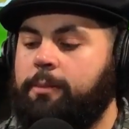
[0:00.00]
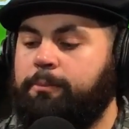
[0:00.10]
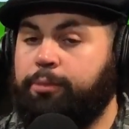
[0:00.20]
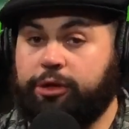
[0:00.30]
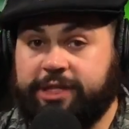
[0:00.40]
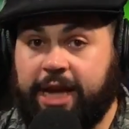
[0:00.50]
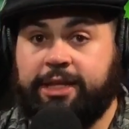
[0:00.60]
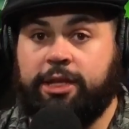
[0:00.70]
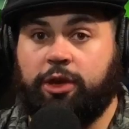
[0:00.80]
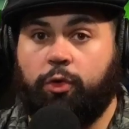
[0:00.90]

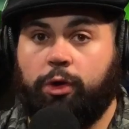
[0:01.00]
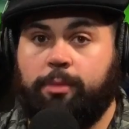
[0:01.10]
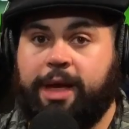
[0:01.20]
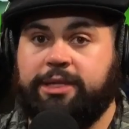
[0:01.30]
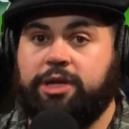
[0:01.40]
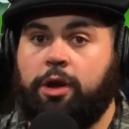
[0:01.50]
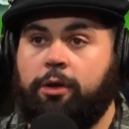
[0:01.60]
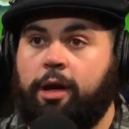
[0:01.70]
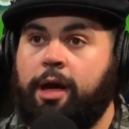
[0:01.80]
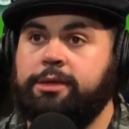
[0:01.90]
protecting the quarterbacks at all
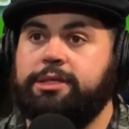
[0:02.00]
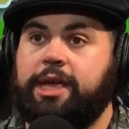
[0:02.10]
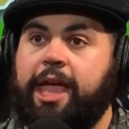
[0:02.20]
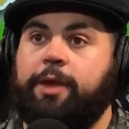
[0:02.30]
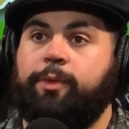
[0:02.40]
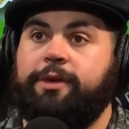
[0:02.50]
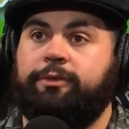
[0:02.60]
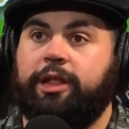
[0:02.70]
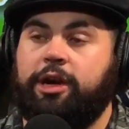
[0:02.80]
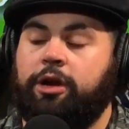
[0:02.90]
cost, and we've
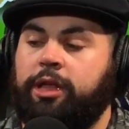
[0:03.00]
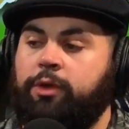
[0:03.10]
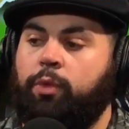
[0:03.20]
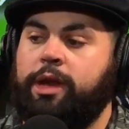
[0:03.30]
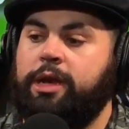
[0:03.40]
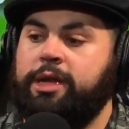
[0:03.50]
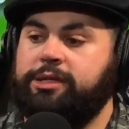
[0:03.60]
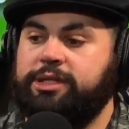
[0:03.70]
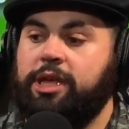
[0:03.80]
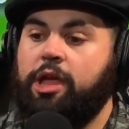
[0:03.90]
literally
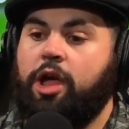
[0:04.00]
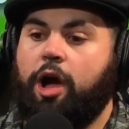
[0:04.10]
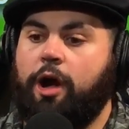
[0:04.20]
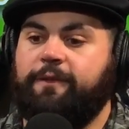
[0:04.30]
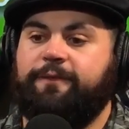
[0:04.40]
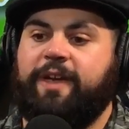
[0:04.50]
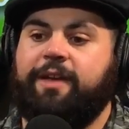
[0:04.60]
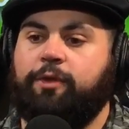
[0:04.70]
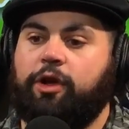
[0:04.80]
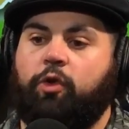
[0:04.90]
witnessed our
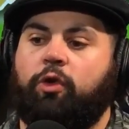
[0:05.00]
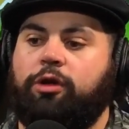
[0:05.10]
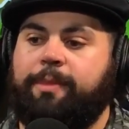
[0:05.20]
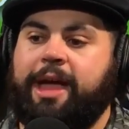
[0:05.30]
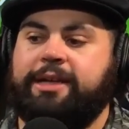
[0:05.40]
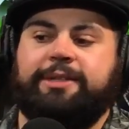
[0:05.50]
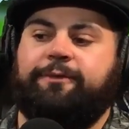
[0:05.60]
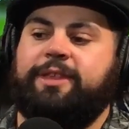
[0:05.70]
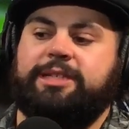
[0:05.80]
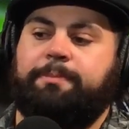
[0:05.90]
favorite quarterbacks
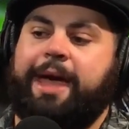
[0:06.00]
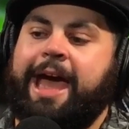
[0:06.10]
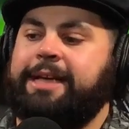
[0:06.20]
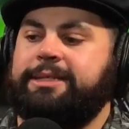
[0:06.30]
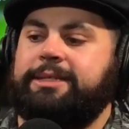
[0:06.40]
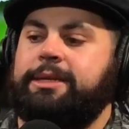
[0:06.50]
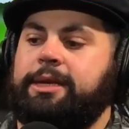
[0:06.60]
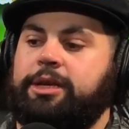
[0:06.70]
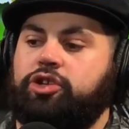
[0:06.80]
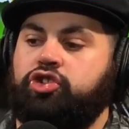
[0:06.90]
of this past
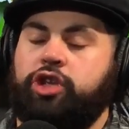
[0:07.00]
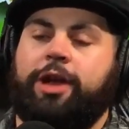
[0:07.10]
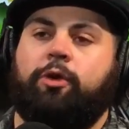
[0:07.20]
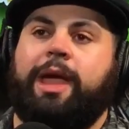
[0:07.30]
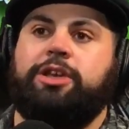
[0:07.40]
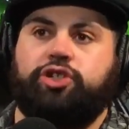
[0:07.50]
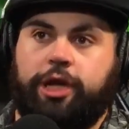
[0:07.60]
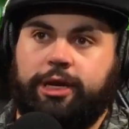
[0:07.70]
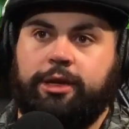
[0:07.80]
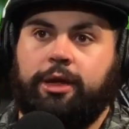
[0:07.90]

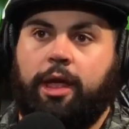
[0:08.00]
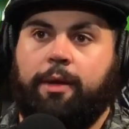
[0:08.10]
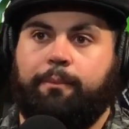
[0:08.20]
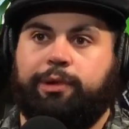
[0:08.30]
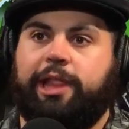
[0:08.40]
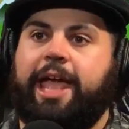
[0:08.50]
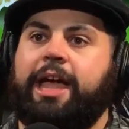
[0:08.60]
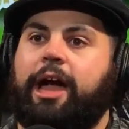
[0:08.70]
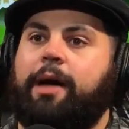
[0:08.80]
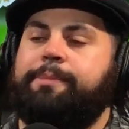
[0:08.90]
generation play
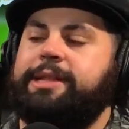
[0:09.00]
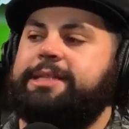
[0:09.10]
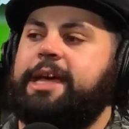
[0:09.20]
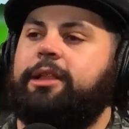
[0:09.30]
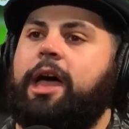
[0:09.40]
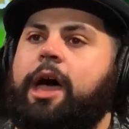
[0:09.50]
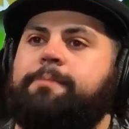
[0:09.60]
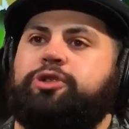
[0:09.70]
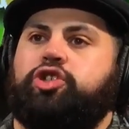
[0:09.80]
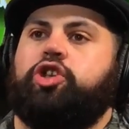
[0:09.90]
up until
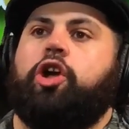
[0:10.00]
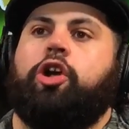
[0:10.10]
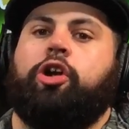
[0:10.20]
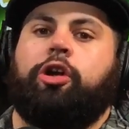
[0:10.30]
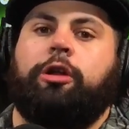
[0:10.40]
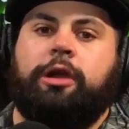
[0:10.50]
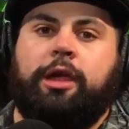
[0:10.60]
absurd